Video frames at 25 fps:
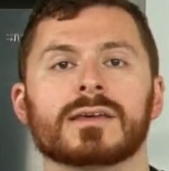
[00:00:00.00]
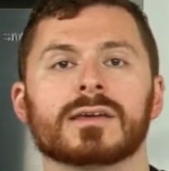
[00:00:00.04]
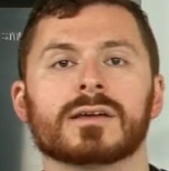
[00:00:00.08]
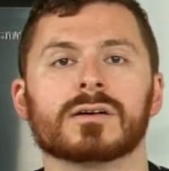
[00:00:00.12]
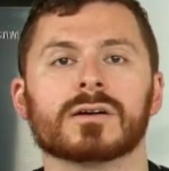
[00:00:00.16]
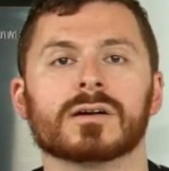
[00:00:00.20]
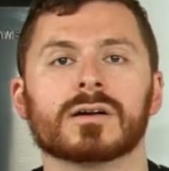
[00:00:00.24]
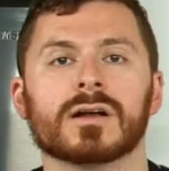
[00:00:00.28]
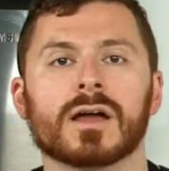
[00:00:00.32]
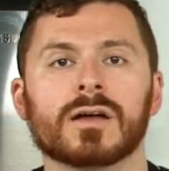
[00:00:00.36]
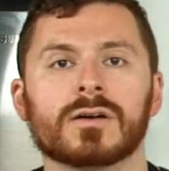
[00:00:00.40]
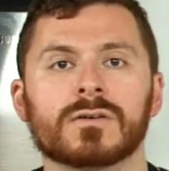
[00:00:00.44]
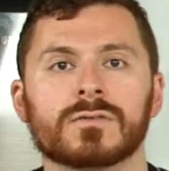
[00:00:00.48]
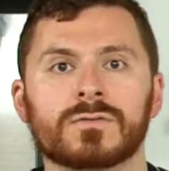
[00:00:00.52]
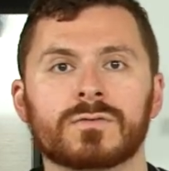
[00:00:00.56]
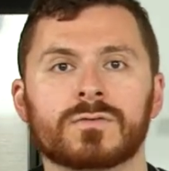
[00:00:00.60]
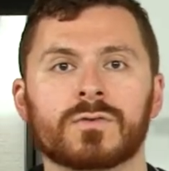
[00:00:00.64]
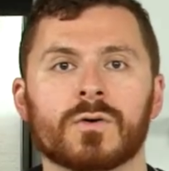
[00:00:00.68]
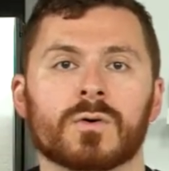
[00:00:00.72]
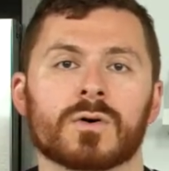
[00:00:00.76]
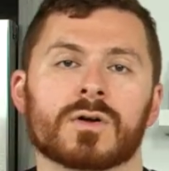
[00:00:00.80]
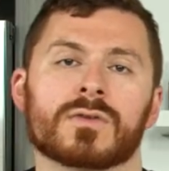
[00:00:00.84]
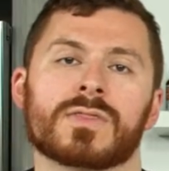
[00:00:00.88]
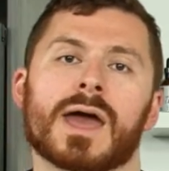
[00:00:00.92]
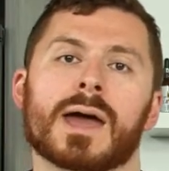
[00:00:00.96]
here
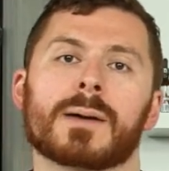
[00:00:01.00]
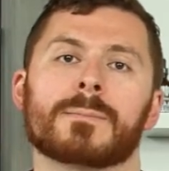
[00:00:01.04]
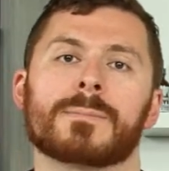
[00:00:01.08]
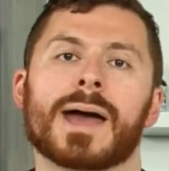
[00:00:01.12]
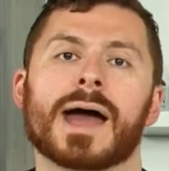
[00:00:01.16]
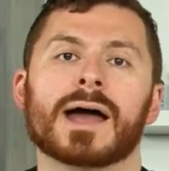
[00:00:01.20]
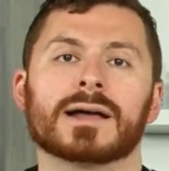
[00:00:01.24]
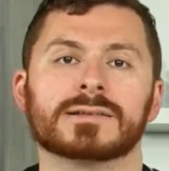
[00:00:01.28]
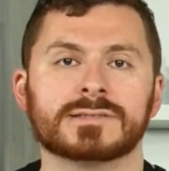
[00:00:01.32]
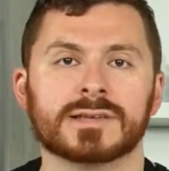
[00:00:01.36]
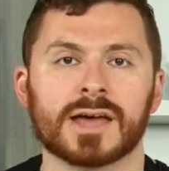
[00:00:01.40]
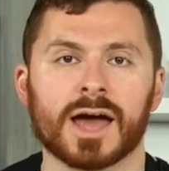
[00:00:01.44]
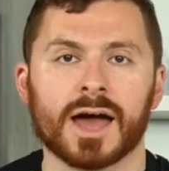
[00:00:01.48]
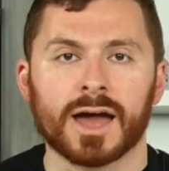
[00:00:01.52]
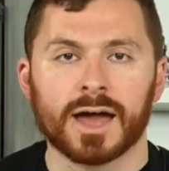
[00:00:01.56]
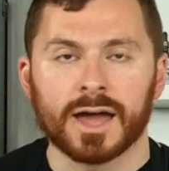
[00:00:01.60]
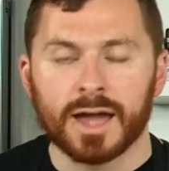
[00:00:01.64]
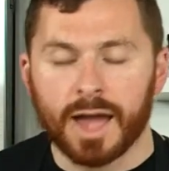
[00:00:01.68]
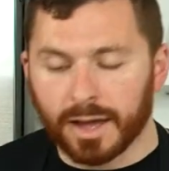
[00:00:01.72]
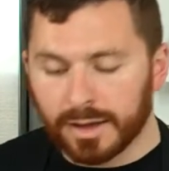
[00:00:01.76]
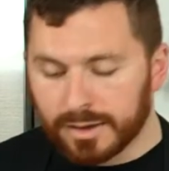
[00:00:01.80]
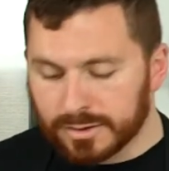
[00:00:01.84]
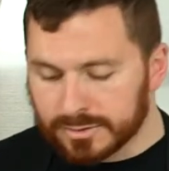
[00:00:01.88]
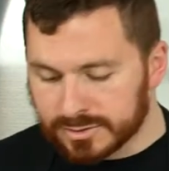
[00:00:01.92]
for that pad thai.